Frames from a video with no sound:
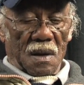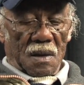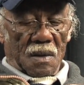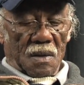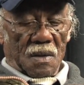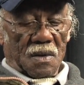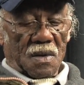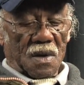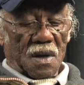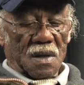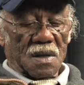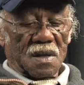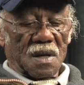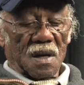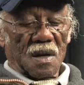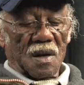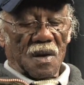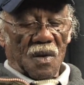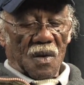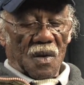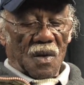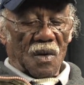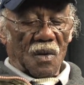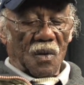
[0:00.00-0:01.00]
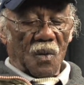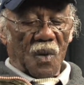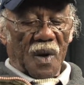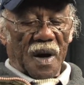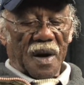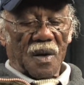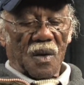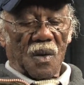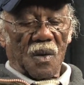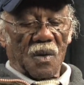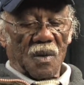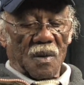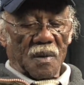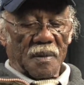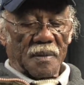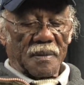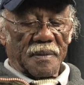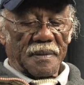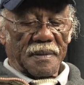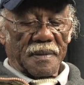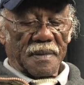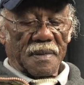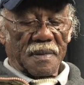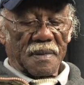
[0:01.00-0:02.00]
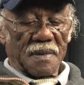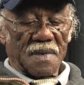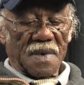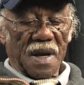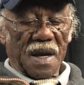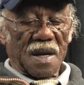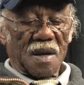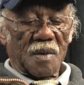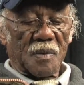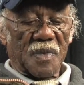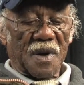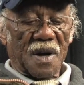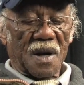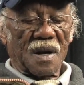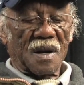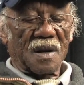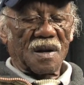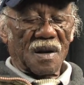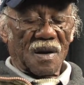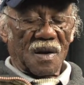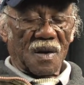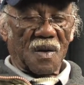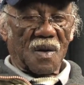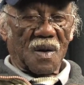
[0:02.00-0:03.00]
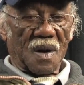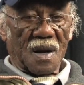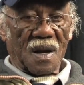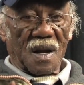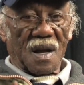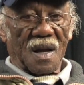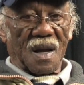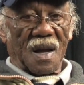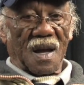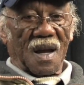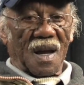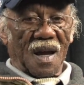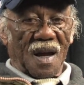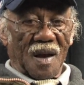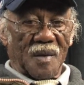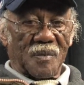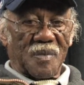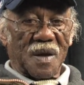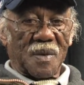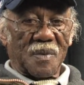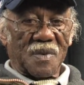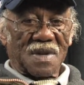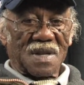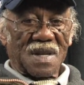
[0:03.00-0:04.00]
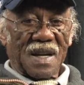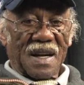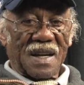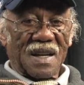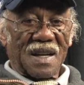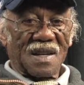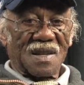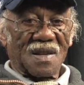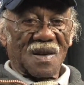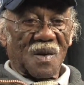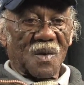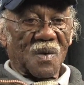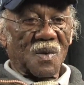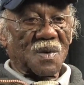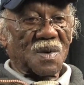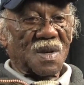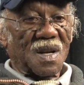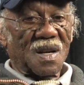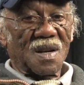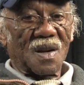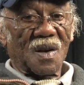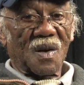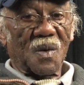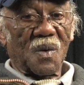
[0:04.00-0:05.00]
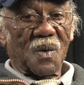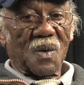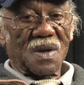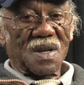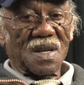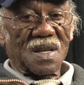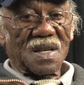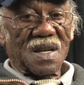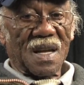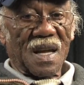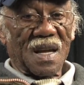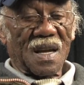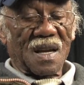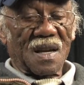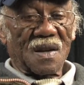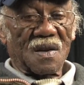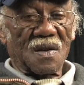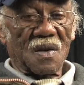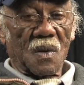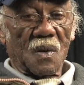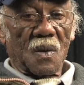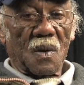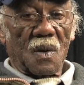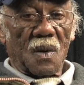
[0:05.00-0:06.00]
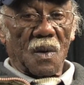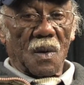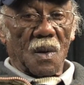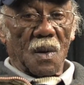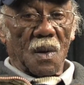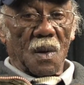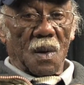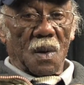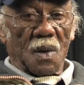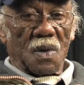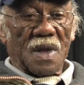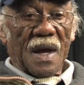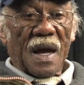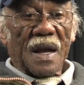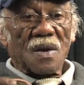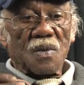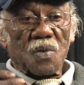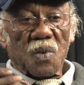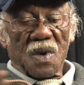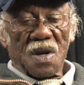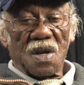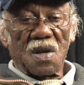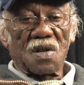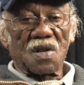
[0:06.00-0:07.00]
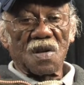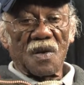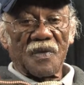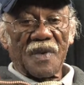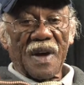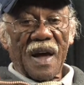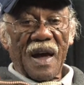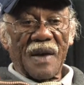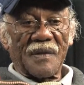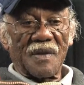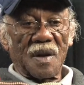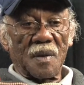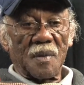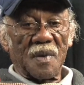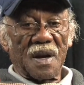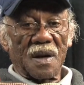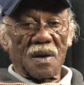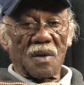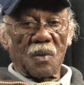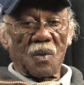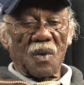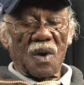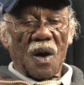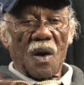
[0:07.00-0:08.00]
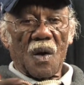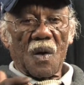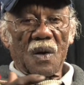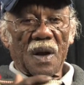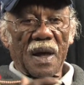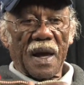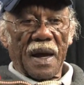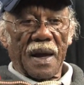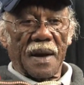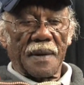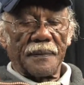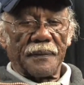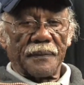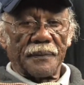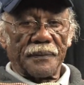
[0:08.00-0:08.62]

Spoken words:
Trust in the Lord, wait on Him, take your burden to the Lord, and people sing these songs and they don't know what they're singing. So that's where you survive in the military. We all had